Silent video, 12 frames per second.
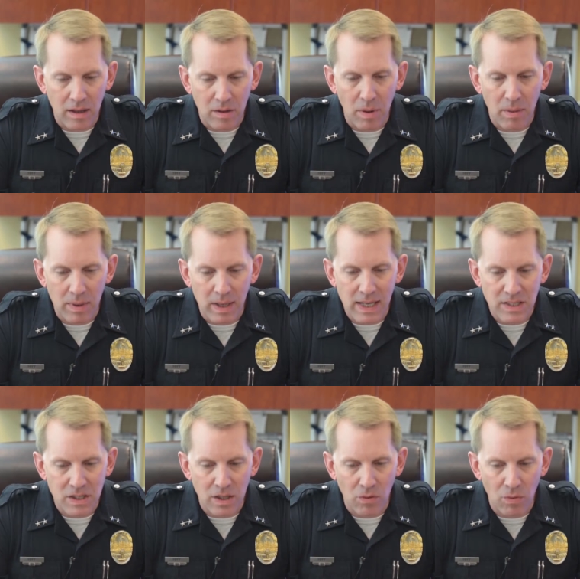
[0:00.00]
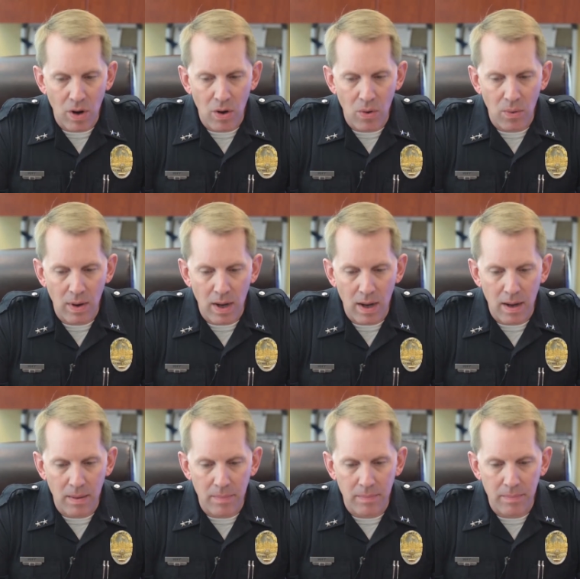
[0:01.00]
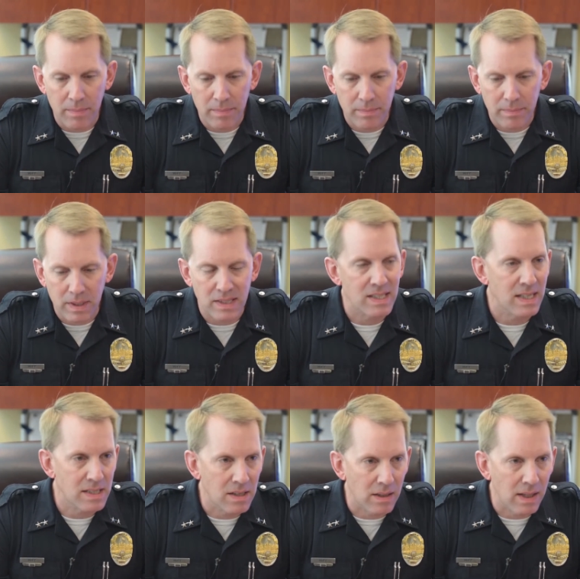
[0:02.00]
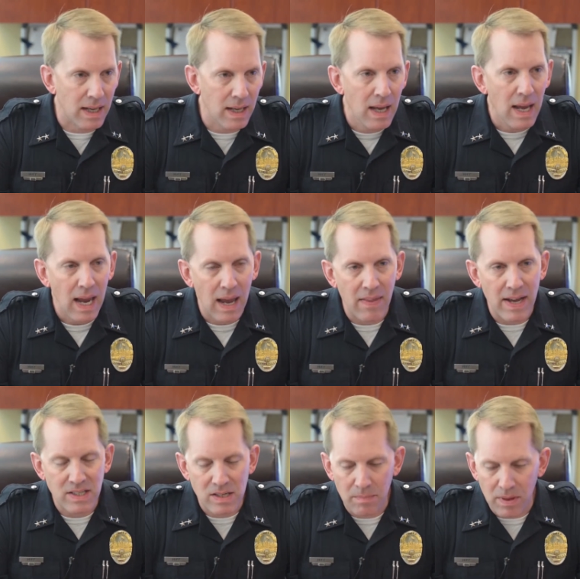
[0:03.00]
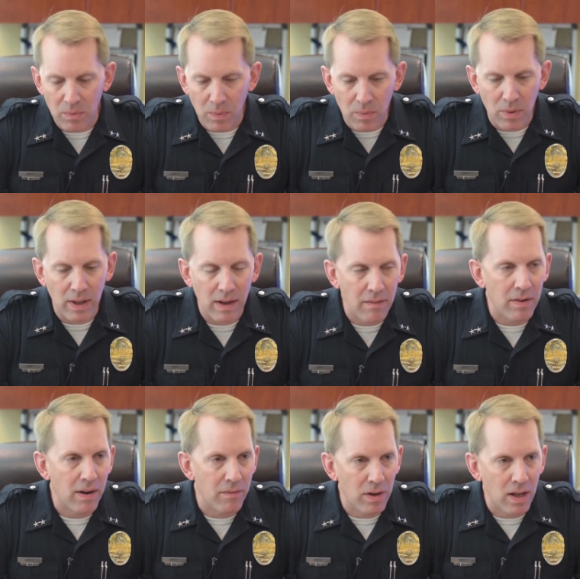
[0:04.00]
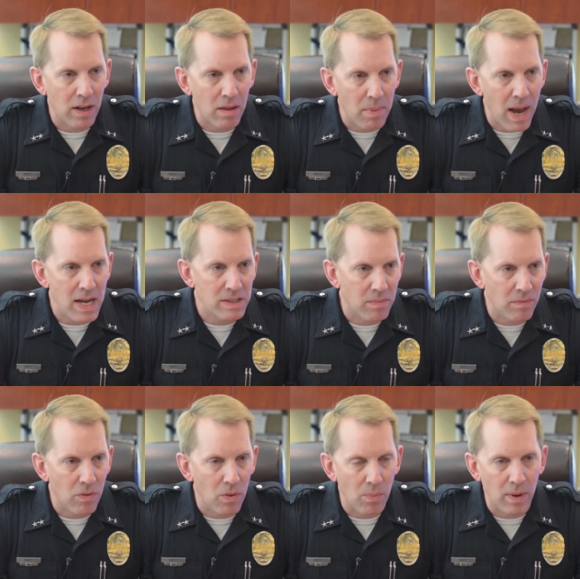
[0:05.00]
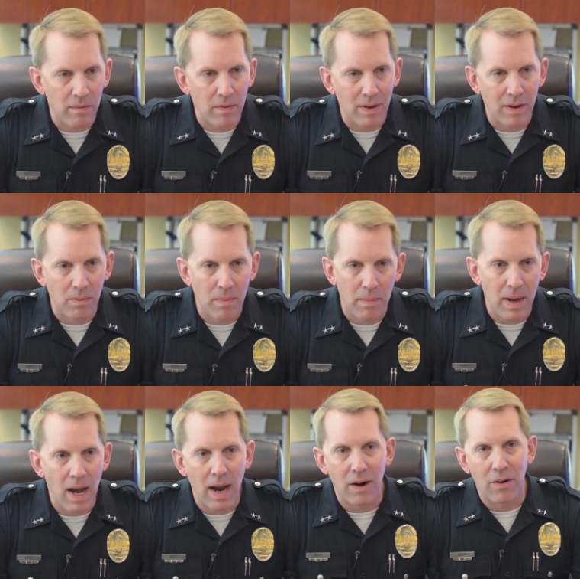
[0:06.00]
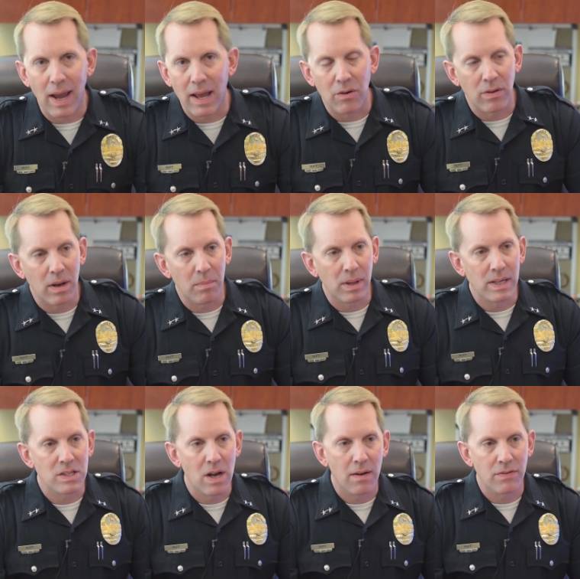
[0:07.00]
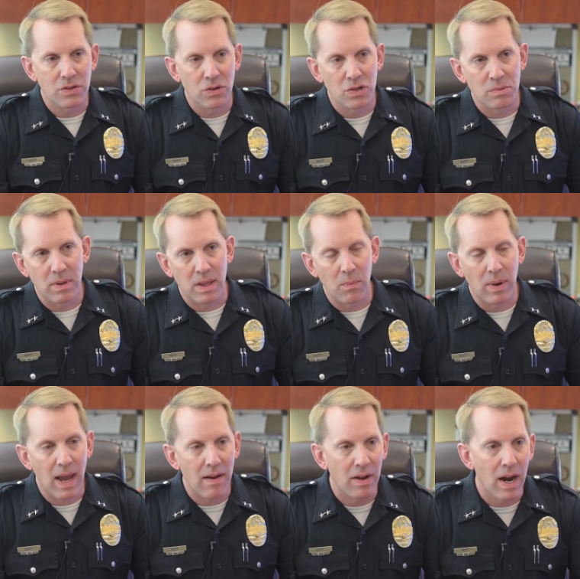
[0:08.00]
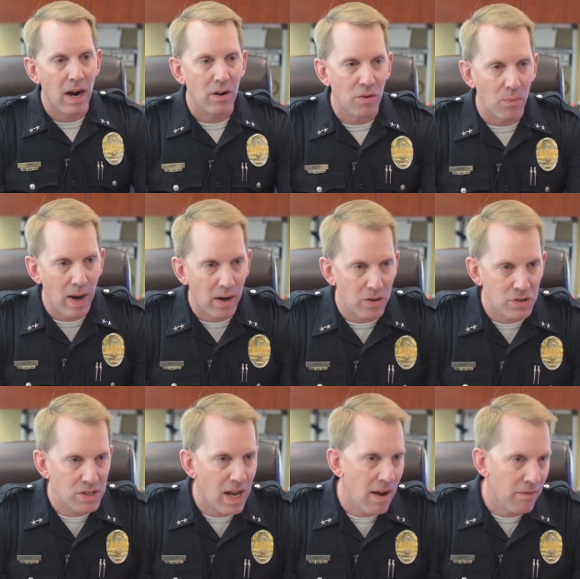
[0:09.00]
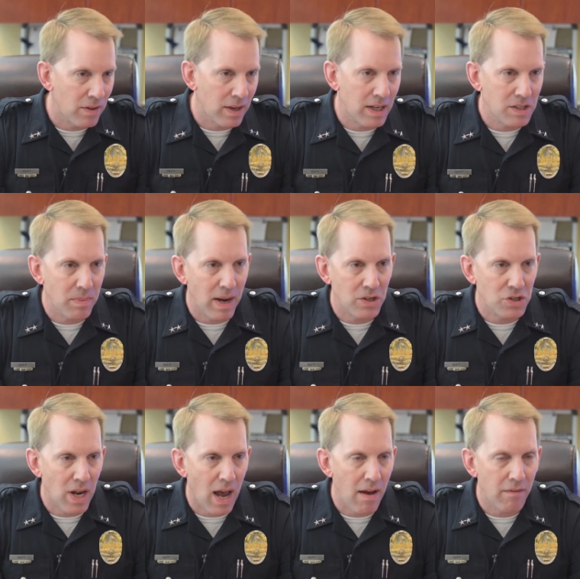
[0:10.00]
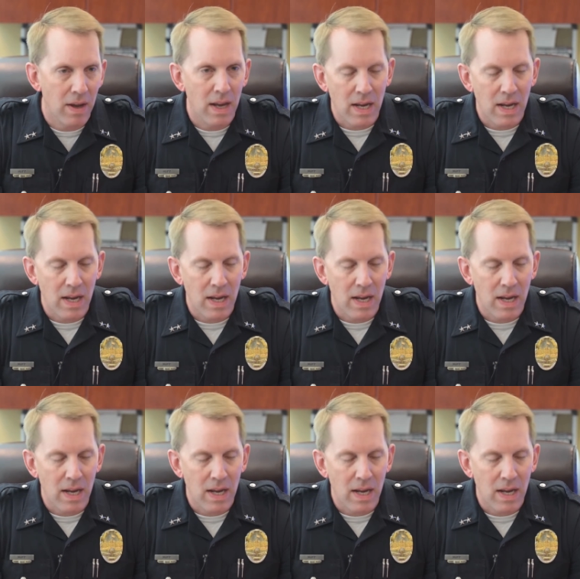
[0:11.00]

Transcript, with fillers: The department needs to grow um, consistently, and that's something we really haven't ever done in the past before. We've you know maybe hired eight or ten police officers, but then we haven't hired the record staff or the dispatch staff.